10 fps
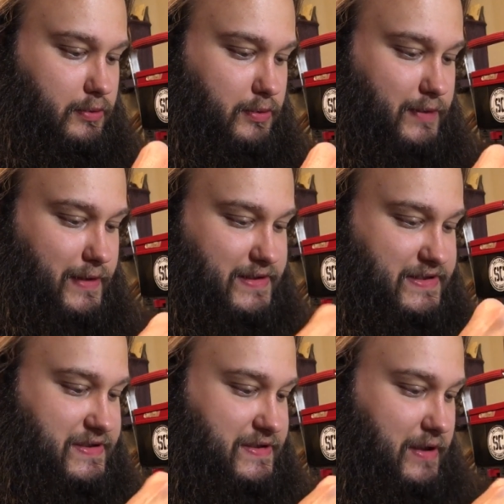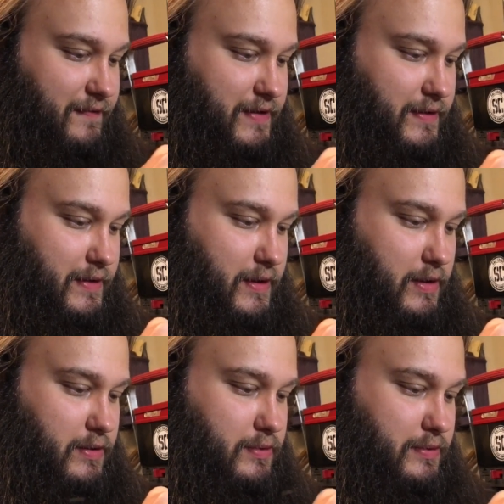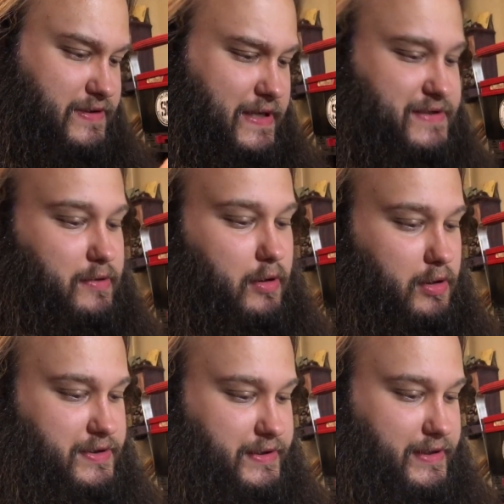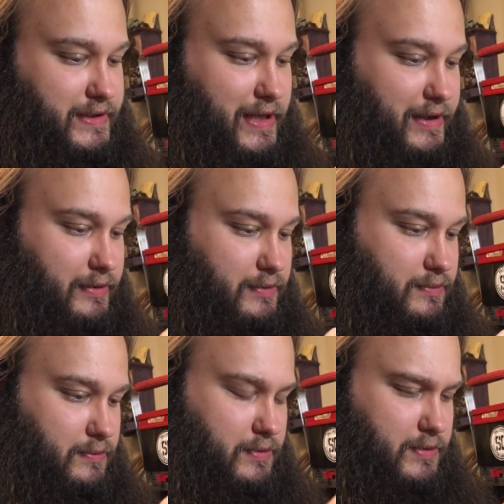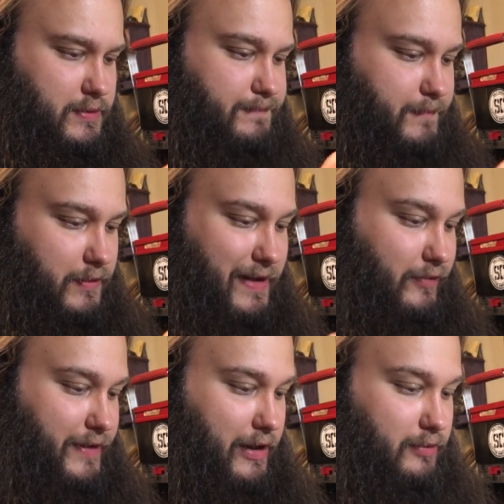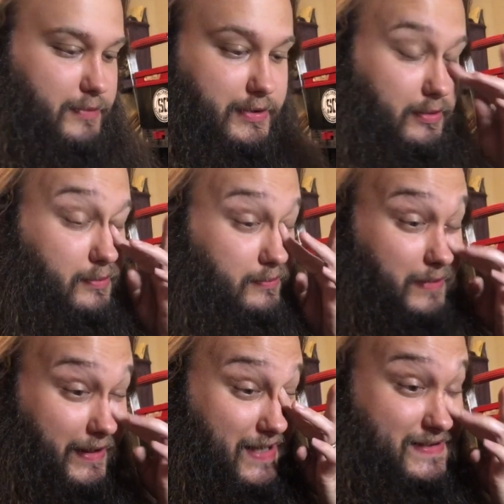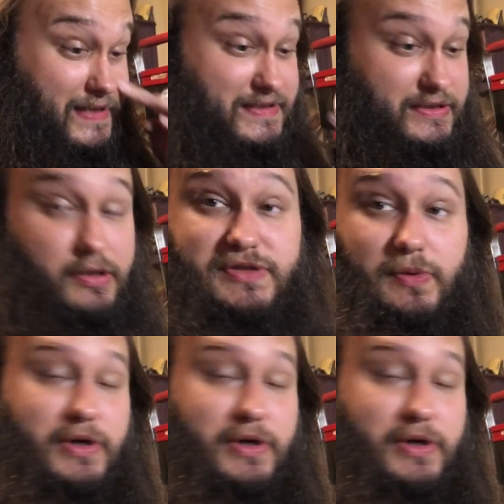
Get that stuffed in there. These things are hard to get kind of leveled out, but I guess that's as good as we're